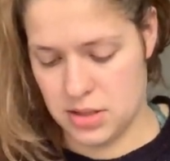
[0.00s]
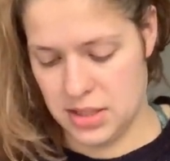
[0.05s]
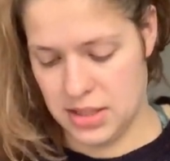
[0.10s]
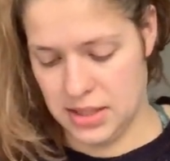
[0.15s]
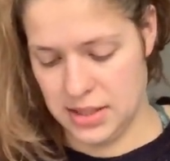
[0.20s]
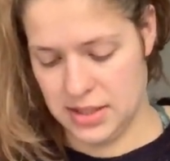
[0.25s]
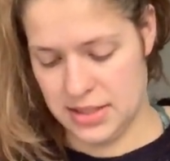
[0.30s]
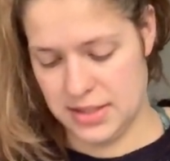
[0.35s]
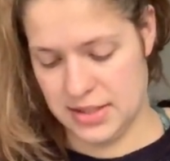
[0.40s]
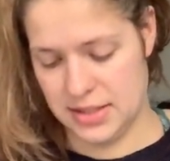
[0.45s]

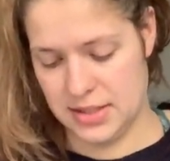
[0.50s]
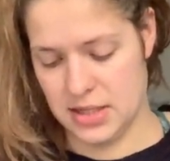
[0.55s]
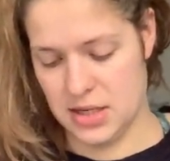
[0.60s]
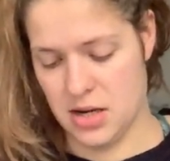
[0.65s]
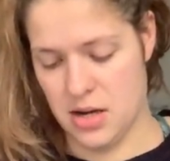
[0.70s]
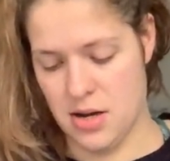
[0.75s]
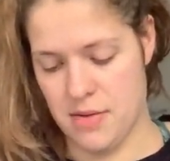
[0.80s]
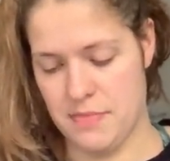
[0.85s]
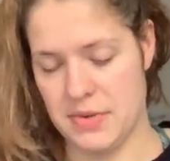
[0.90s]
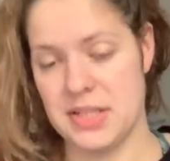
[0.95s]
It's
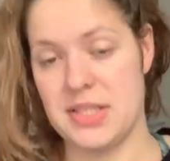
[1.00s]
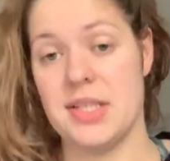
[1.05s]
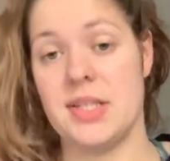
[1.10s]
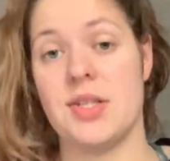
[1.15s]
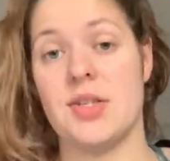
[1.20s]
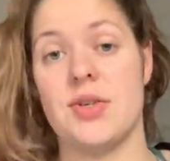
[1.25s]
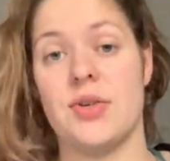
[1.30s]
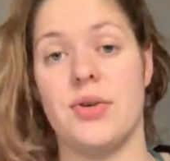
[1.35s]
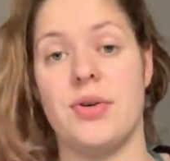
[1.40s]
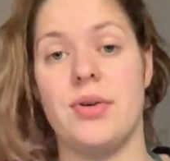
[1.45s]
a
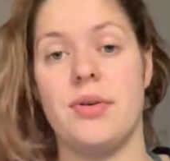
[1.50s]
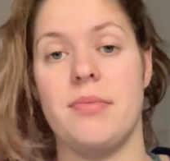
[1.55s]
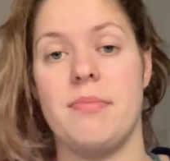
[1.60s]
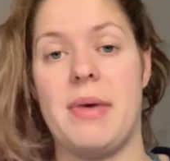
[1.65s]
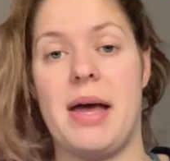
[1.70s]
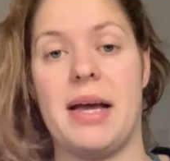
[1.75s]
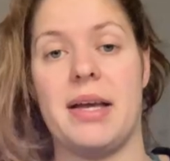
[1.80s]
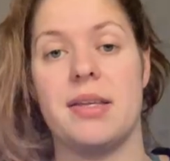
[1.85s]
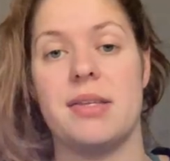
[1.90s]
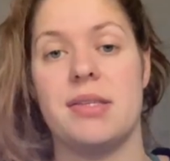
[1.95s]
digital
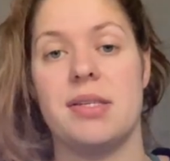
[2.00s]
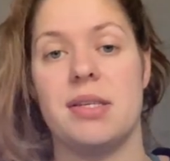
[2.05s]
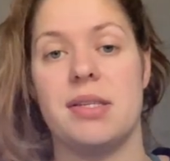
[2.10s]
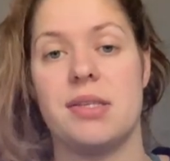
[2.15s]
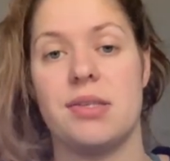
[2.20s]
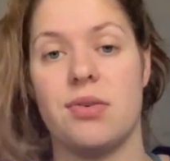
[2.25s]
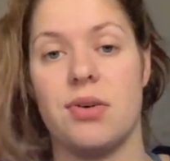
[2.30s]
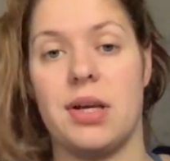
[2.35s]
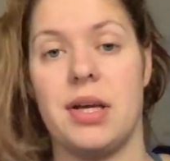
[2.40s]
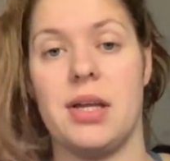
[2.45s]
magazine,
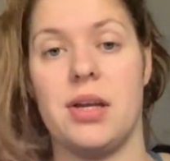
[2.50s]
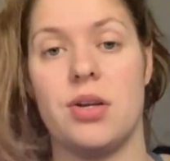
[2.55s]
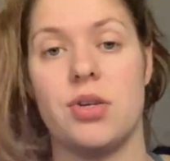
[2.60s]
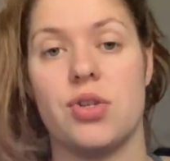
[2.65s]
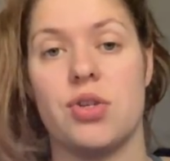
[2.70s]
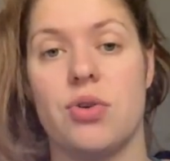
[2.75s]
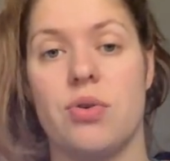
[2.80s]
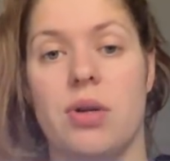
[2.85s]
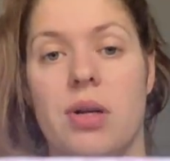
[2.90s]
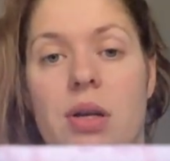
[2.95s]
so I cannot
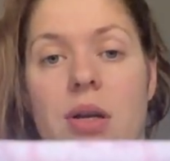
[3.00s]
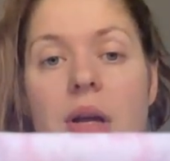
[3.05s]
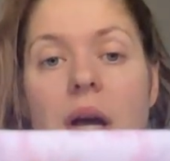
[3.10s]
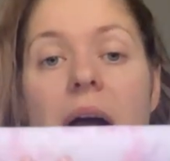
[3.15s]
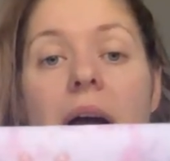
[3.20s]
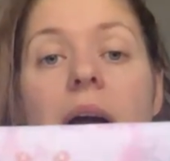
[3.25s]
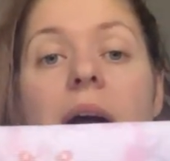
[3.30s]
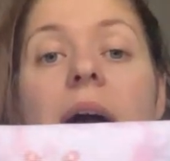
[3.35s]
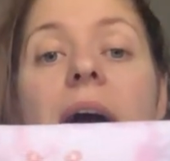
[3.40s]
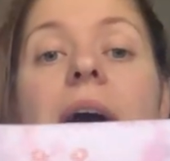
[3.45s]
show it
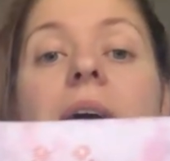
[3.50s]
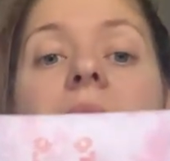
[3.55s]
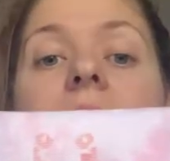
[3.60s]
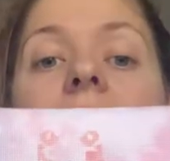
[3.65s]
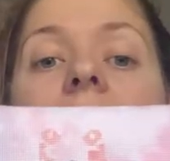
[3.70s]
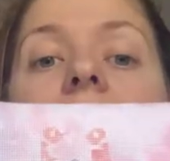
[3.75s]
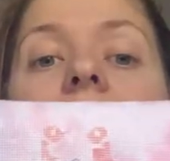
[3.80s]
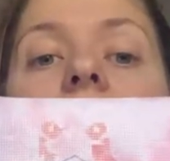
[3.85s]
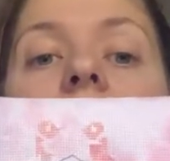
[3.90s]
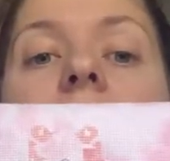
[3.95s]

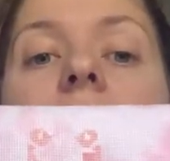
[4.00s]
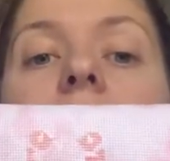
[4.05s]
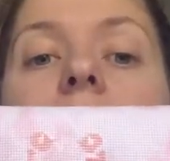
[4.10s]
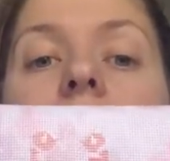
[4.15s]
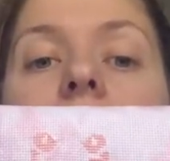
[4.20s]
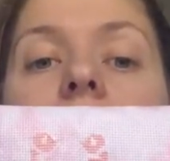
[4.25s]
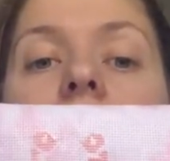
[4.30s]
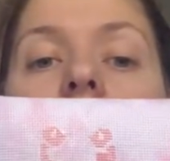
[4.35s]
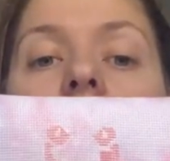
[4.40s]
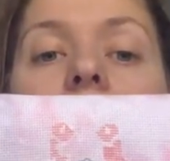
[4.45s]
here,
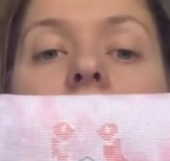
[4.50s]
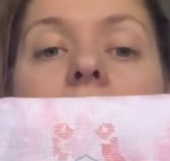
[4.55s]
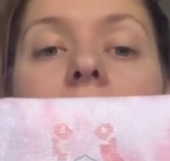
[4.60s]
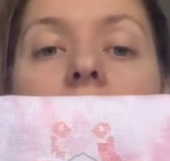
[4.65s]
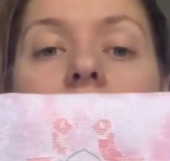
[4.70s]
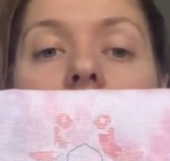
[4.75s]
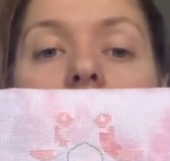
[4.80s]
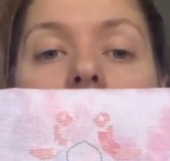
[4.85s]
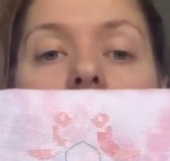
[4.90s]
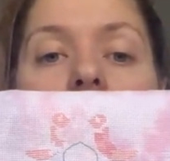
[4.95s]
but
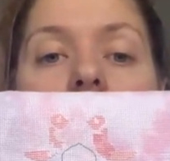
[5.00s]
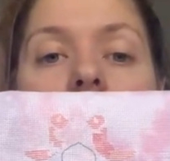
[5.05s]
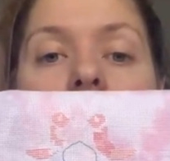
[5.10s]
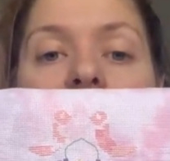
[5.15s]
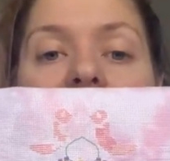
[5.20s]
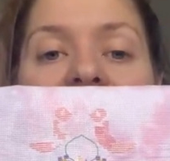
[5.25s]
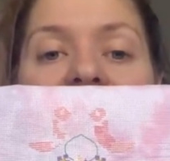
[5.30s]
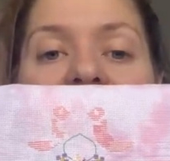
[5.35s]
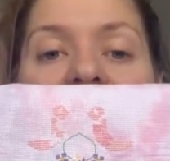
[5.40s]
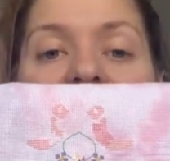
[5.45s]

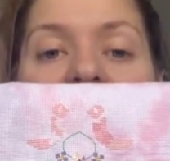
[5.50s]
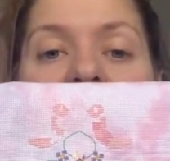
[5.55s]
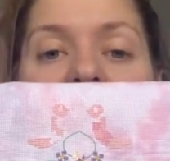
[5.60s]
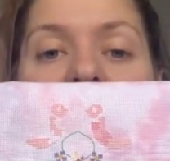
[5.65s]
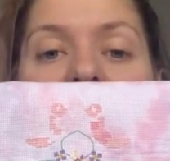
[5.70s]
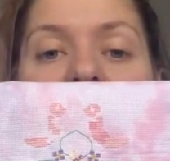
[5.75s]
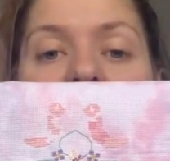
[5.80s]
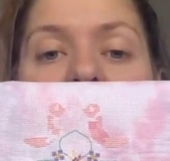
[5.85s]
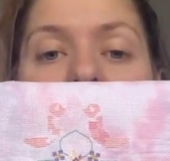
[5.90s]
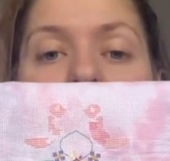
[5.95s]

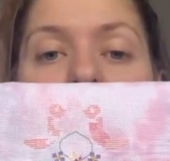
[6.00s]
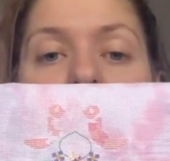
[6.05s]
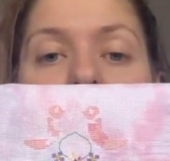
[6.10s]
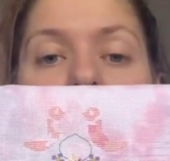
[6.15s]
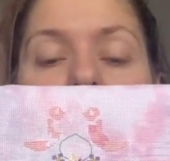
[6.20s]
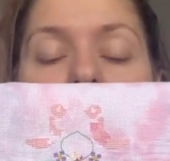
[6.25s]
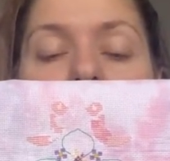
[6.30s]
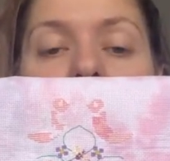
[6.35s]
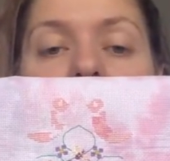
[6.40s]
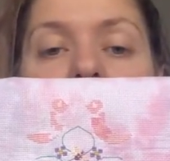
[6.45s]
I
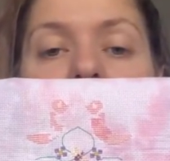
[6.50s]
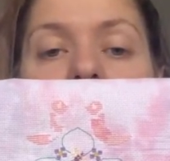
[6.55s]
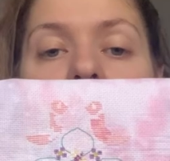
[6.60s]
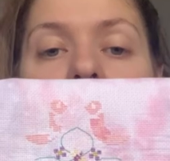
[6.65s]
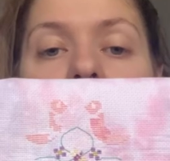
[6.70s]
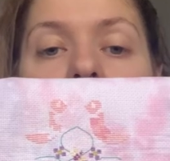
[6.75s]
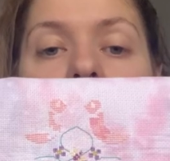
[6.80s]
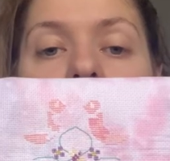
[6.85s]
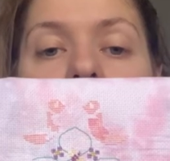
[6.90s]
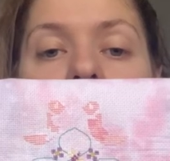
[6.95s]
worked
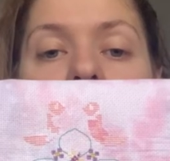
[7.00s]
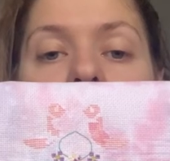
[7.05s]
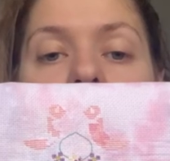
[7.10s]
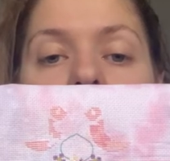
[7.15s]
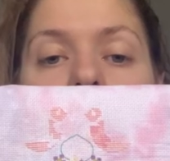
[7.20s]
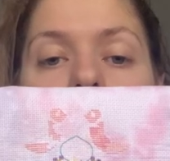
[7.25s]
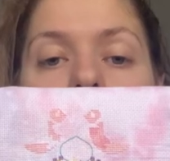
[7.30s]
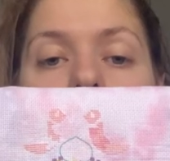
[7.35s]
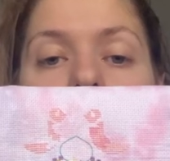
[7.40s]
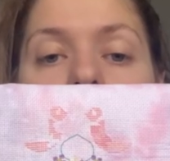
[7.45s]

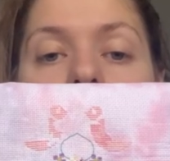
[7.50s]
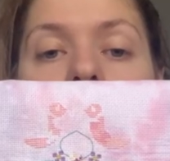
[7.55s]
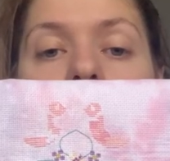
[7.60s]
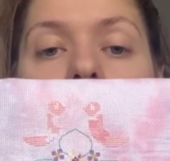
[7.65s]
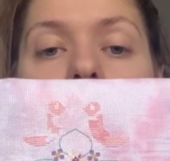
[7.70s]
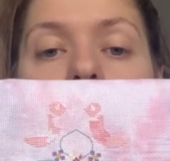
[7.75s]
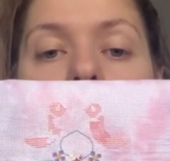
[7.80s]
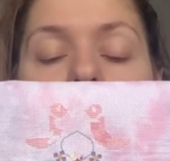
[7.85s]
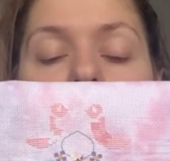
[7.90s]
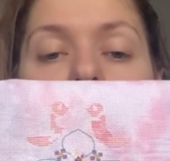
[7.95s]
on both of the
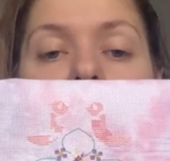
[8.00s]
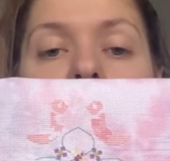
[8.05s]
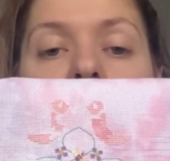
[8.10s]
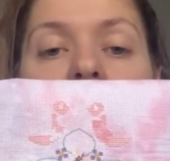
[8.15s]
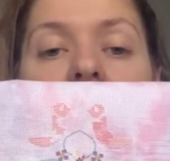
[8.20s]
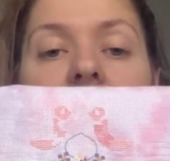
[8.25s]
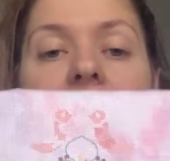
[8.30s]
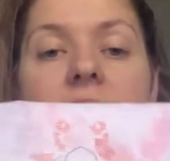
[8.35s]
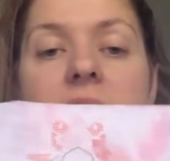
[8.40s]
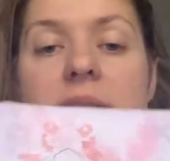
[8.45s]

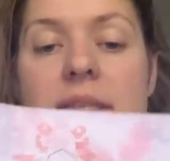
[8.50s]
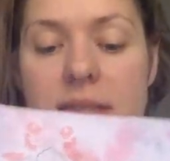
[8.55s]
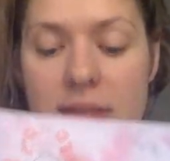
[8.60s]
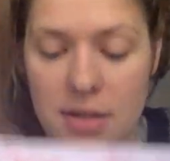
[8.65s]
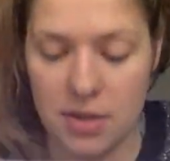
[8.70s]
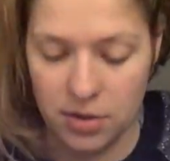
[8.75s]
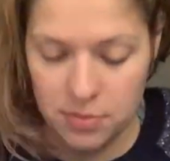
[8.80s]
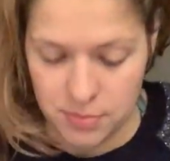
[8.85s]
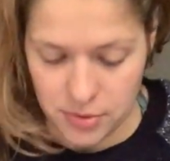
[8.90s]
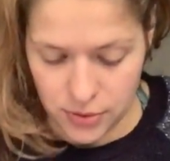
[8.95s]
butterflies
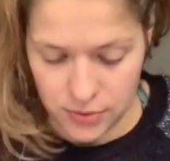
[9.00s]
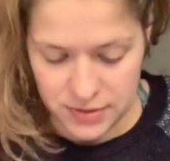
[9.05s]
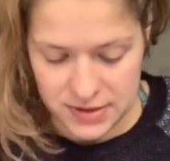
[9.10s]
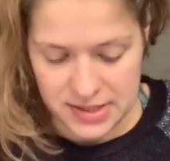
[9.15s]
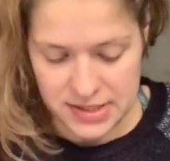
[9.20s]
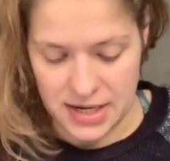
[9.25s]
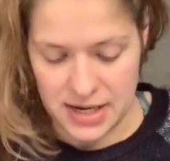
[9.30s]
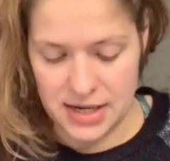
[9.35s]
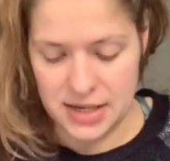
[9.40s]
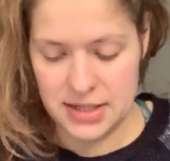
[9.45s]
on both
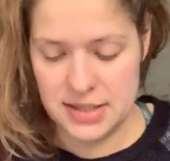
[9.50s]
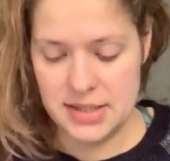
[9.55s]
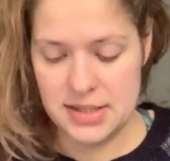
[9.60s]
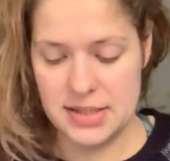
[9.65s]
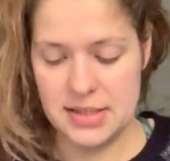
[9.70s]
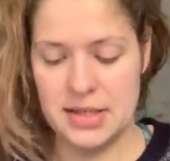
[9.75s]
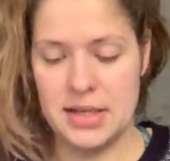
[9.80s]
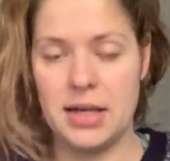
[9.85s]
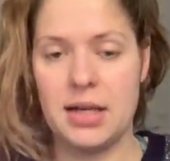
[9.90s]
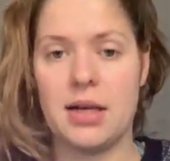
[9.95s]

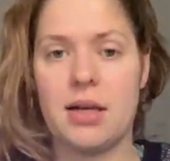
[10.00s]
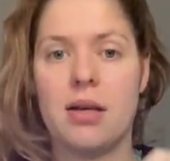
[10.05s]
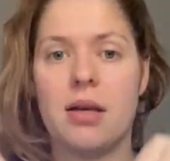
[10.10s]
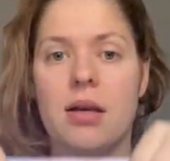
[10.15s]
sides, like